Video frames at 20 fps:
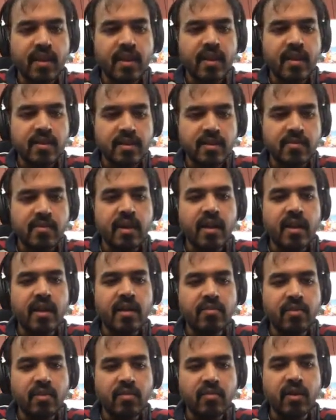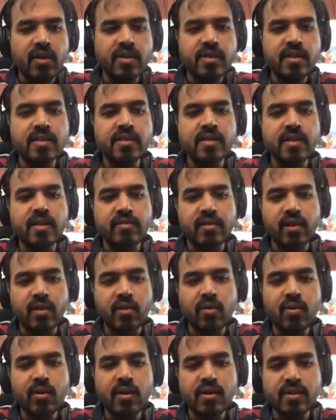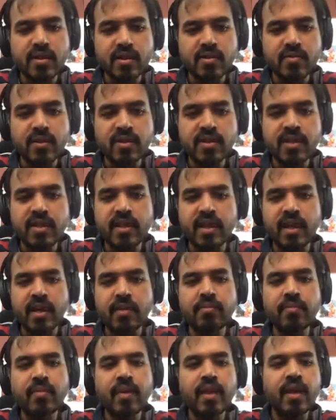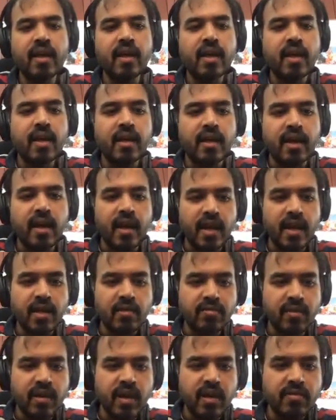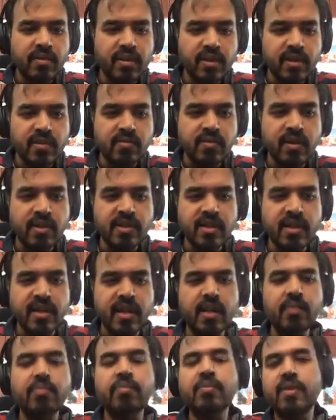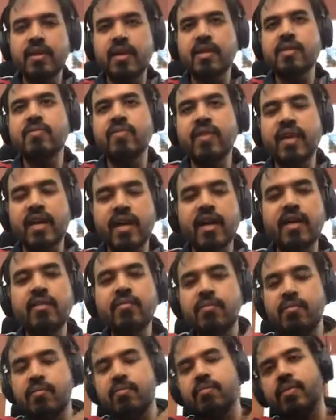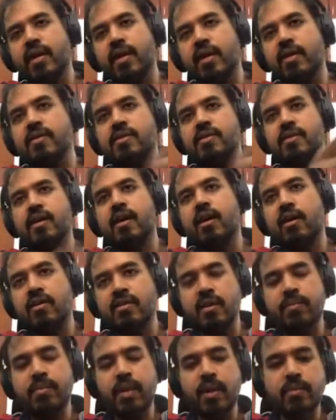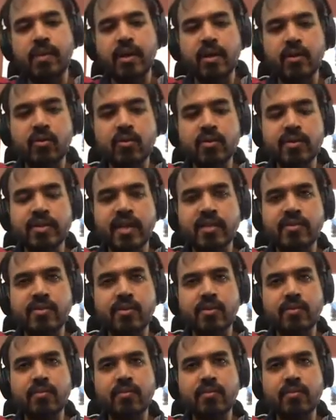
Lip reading: Similarly, for functions, if the hole is this function type, can I fill it with this function type? Yes, we can, because our subtyping rule says so.